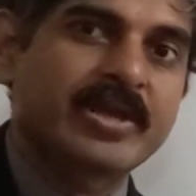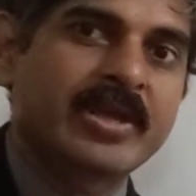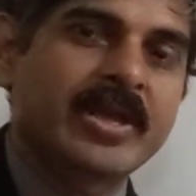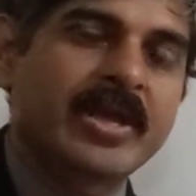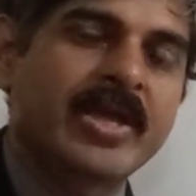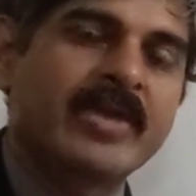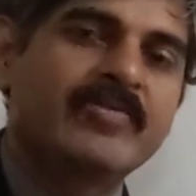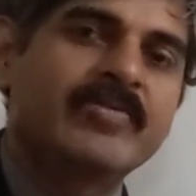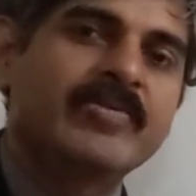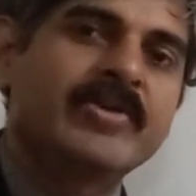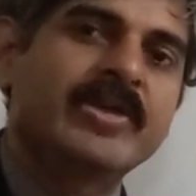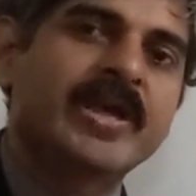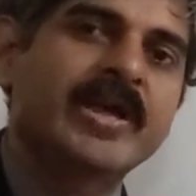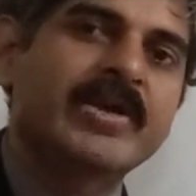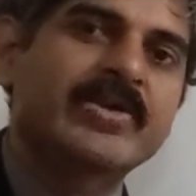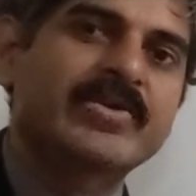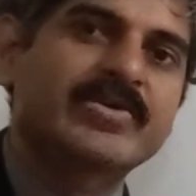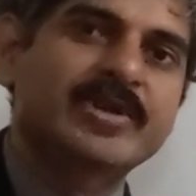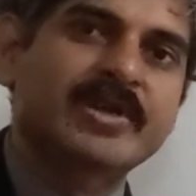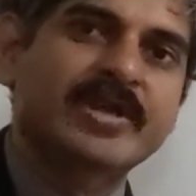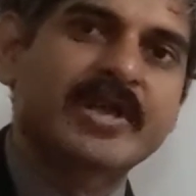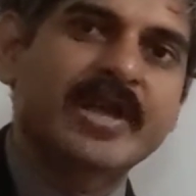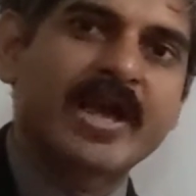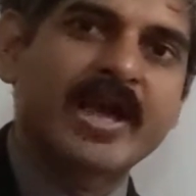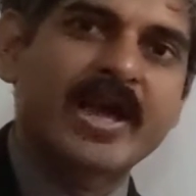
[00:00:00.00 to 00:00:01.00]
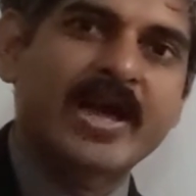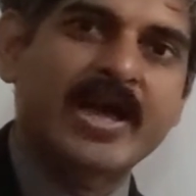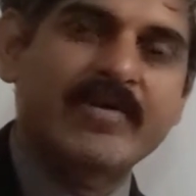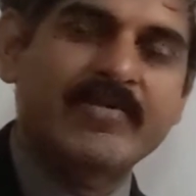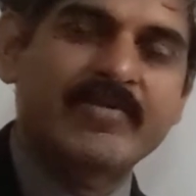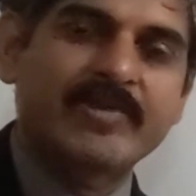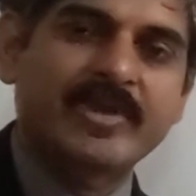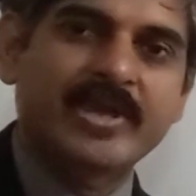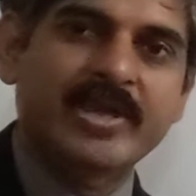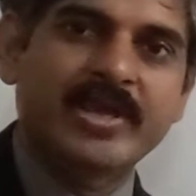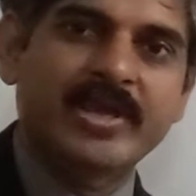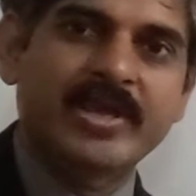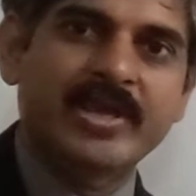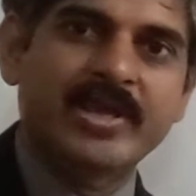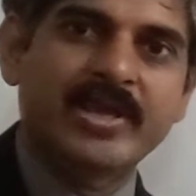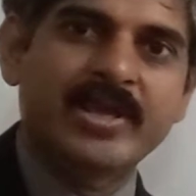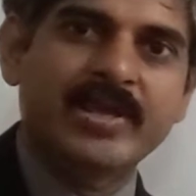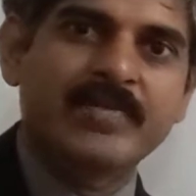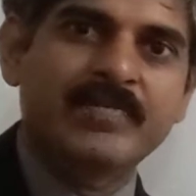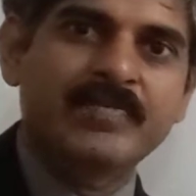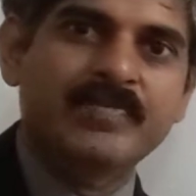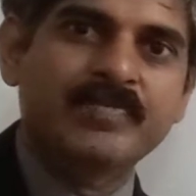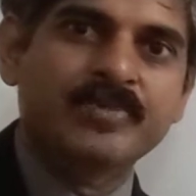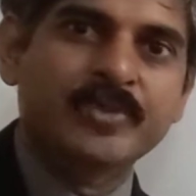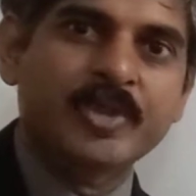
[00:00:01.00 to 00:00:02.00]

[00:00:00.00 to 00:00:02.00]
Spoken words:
And we actually have a